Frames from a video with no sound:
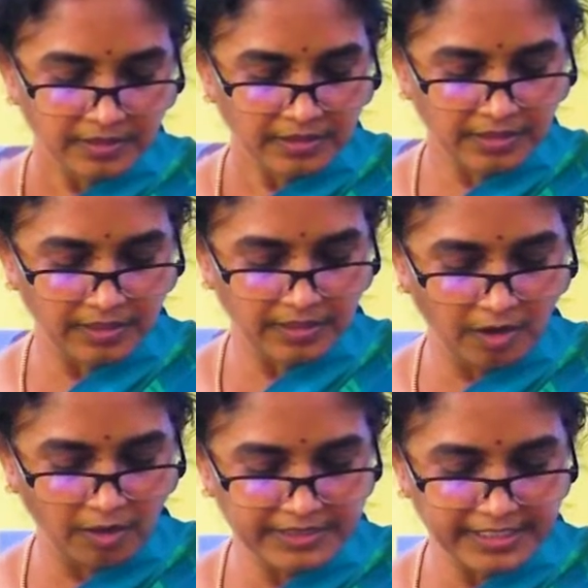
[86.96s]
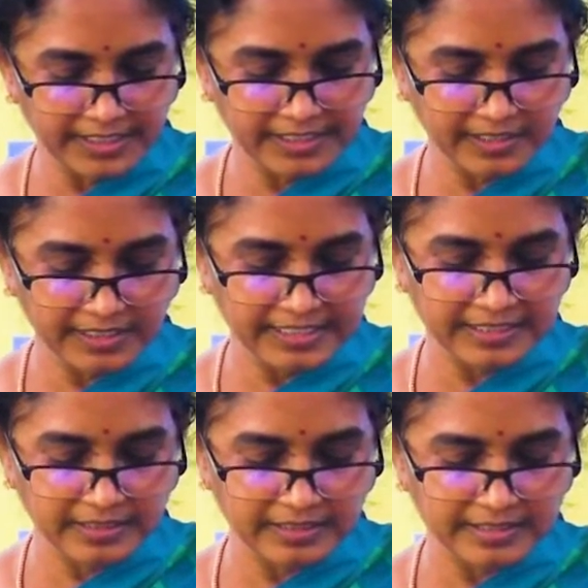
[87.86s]
on the area
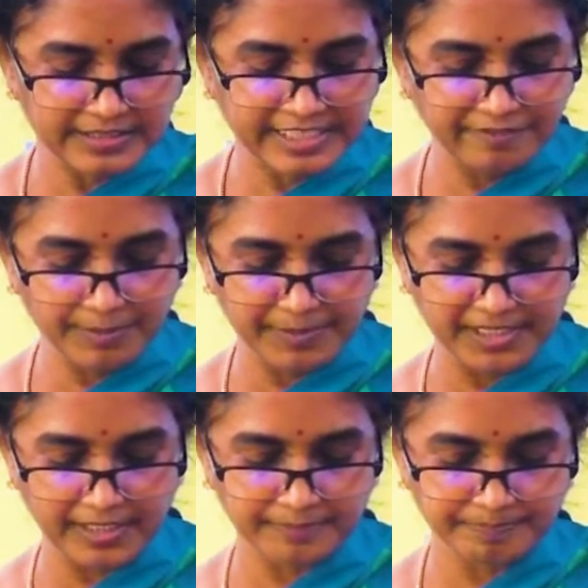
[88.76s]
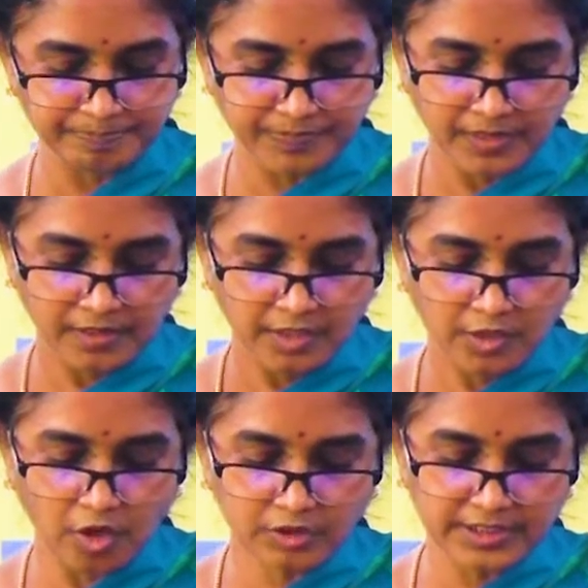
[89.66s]
in CVBL.
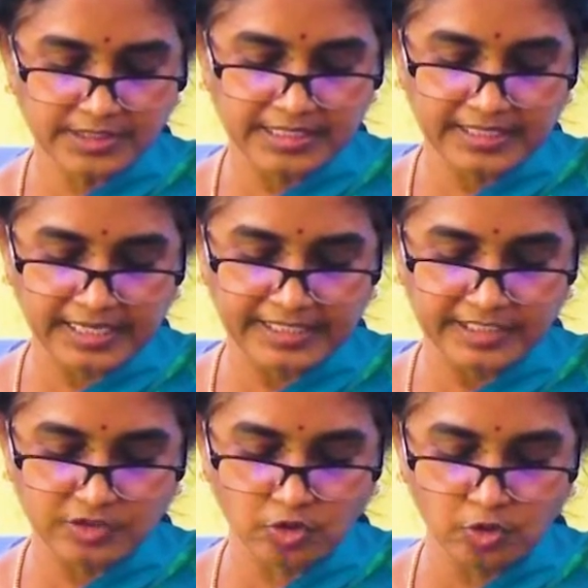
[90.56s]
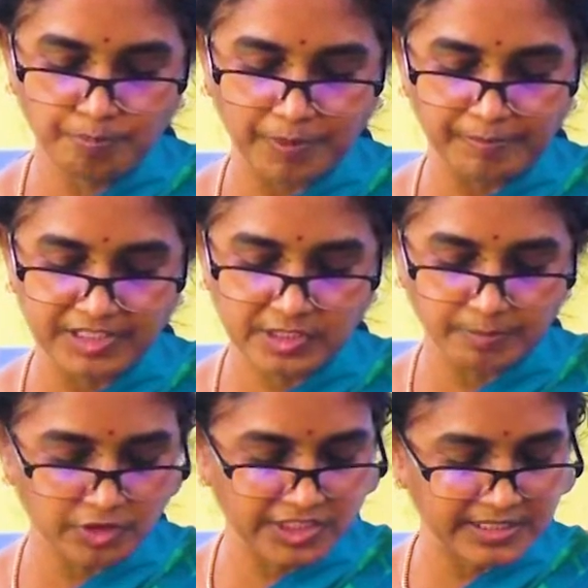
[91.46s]
Dr. Singh and his group published
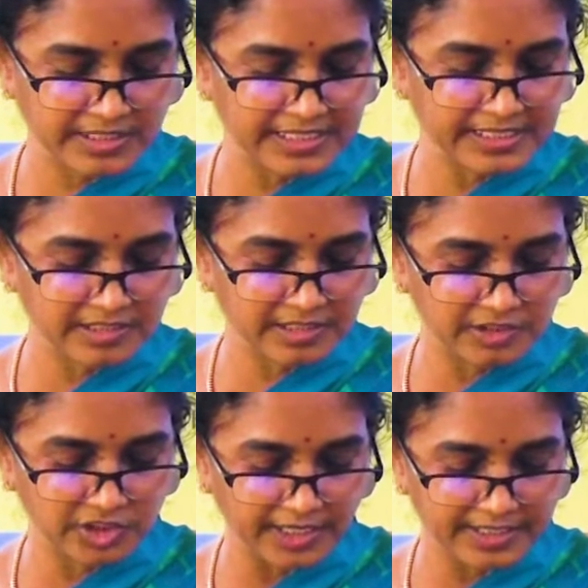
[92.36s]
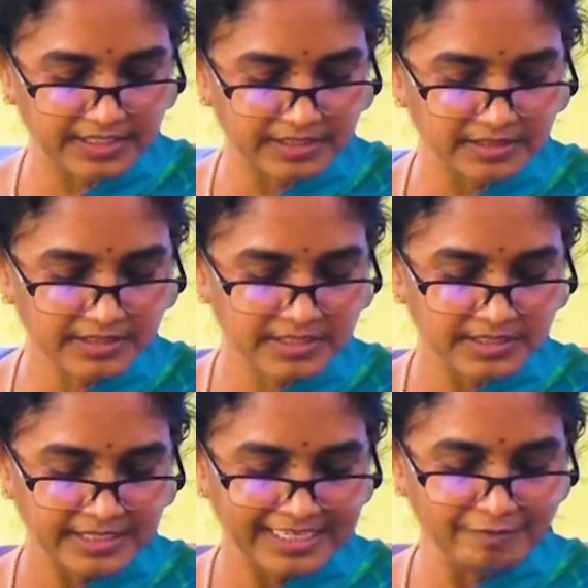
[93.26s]
about 60 research
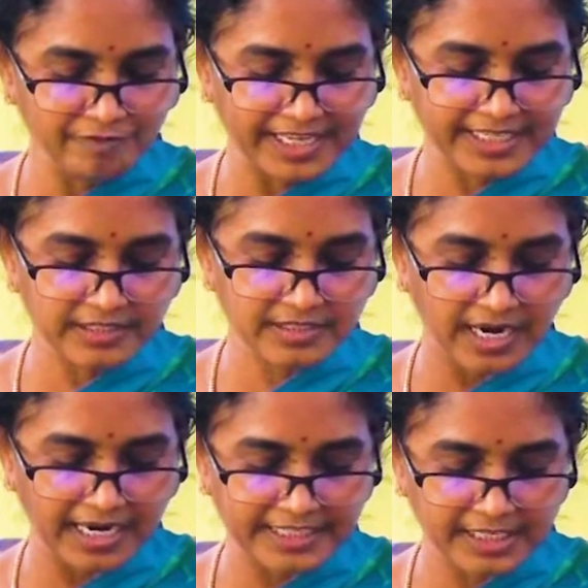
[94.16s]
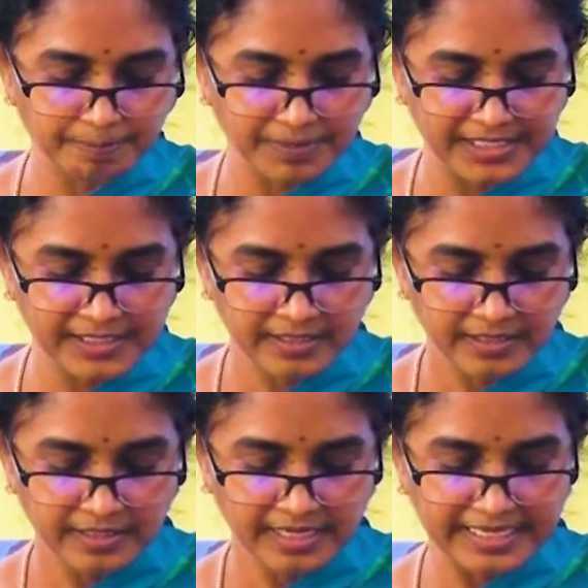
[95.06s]
articles in various
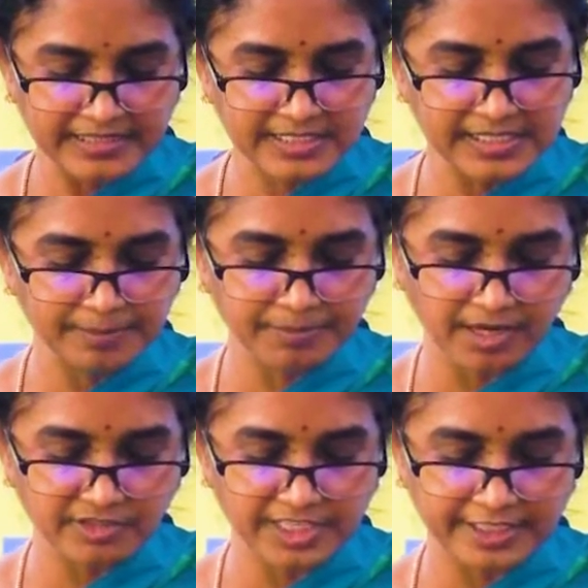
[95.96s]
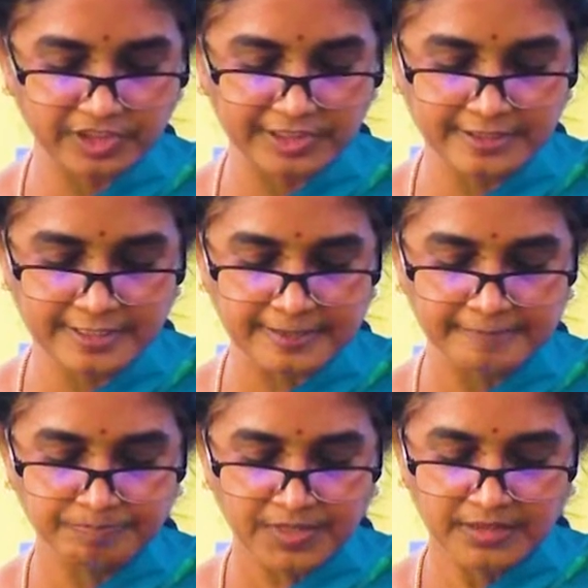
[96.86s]
IIIT, ACM transactions,
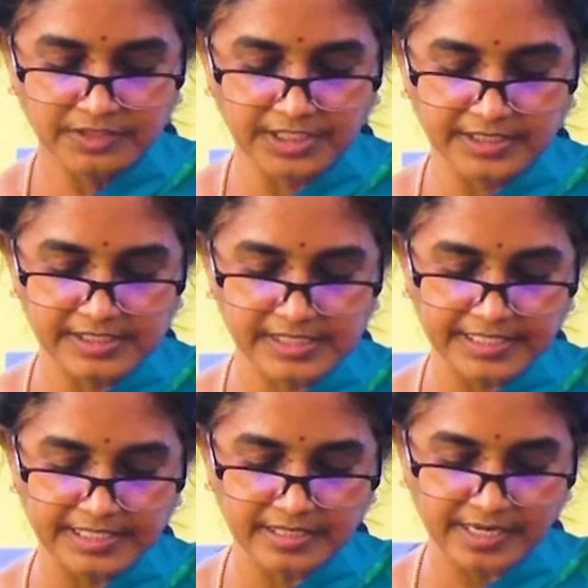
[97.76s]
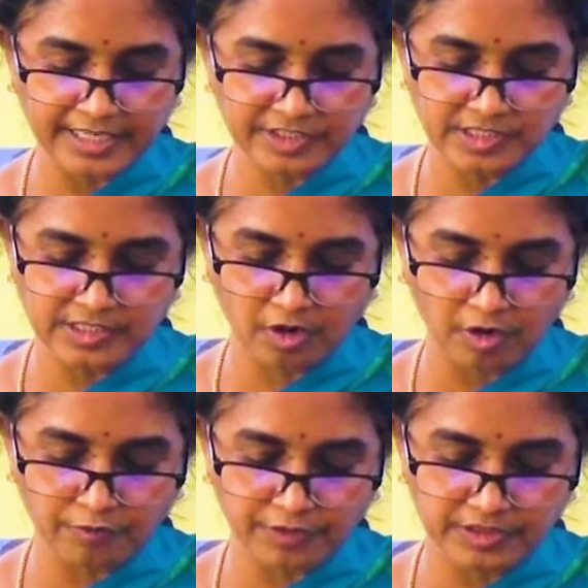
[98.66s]
journals and international
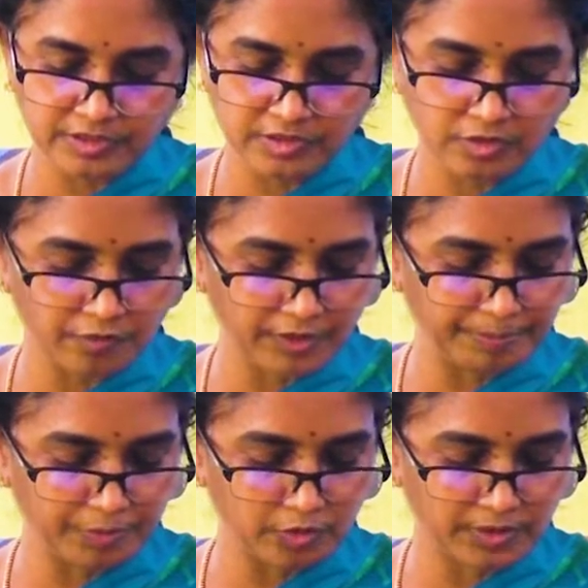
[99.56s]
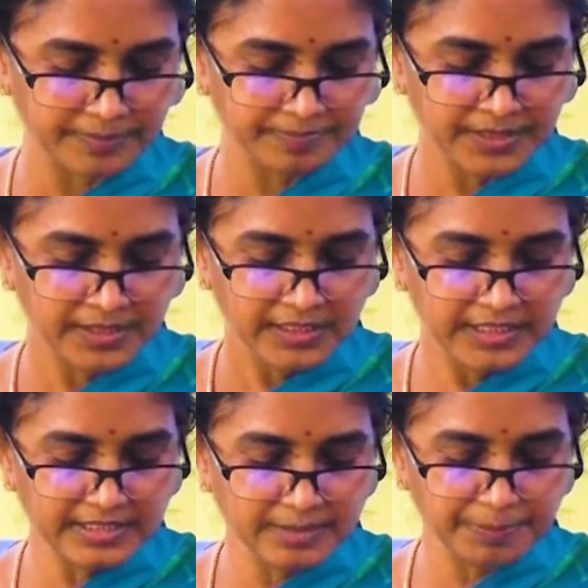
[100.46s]
conferences of repute.
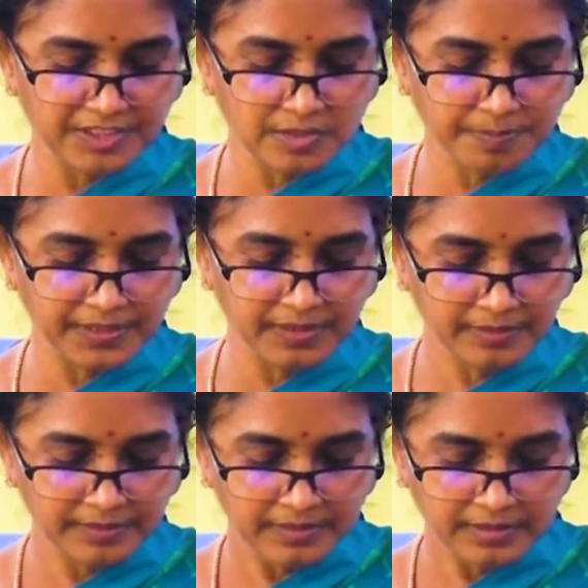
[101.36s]
He is the principal